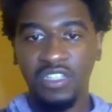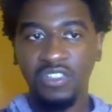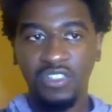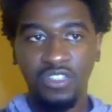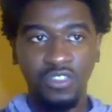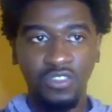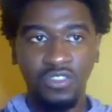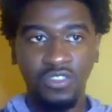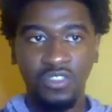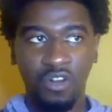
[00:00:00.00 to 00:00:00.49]
The
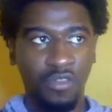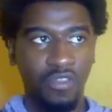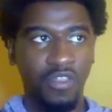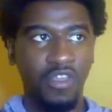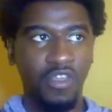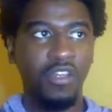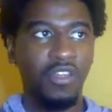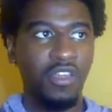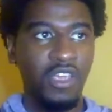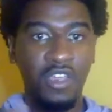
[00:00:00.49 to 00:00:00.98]
sensors
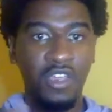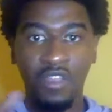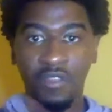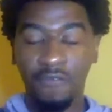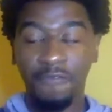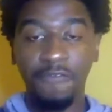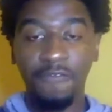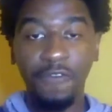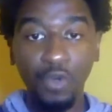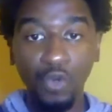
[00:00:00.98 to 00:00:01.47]
are there
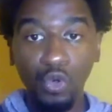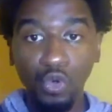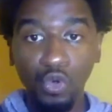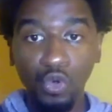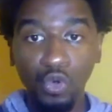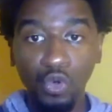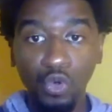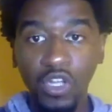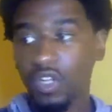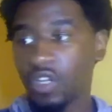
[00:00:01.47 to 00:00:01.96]
eating
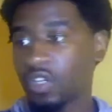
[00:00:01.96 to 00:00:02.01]
food,